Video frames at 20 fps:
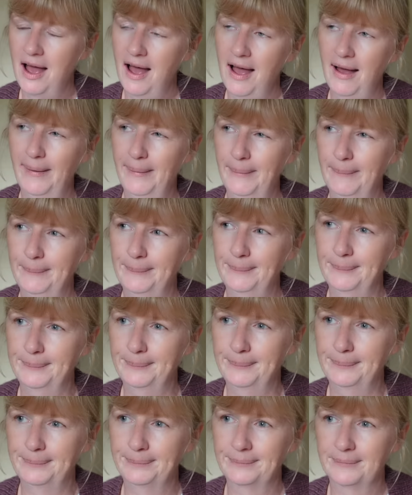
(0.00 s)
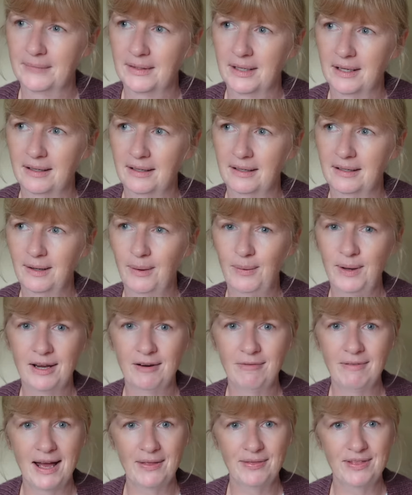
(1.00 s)
going
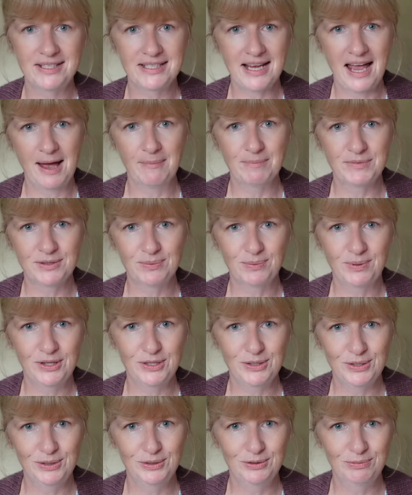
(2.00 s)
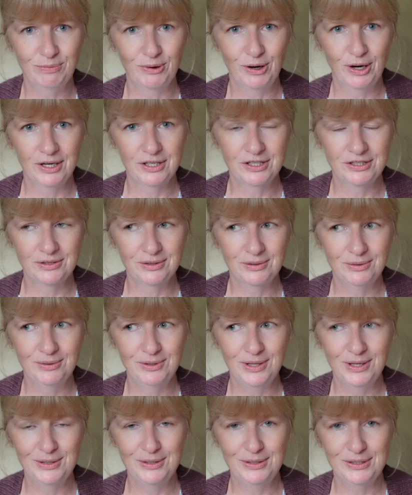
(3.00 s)
around the taps with a toothbrush,
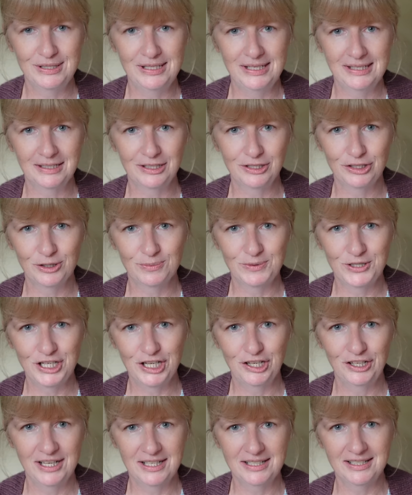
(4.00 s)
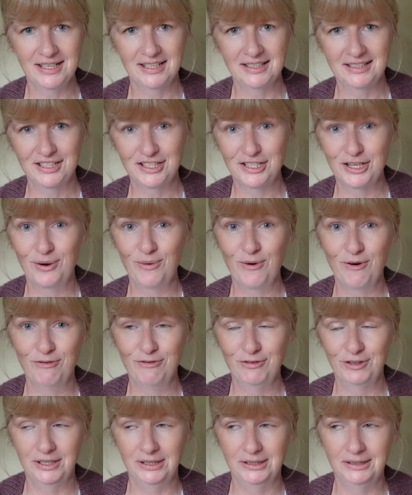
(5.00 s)
all those little jobs that don't get done so
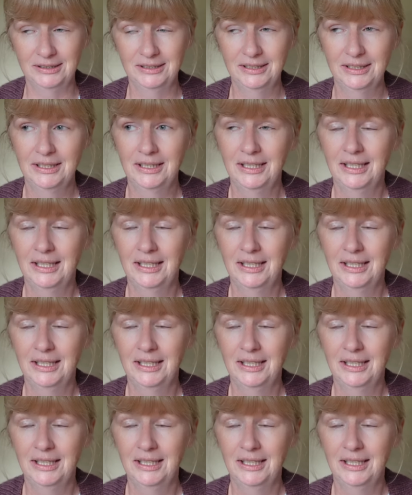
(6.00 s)
often.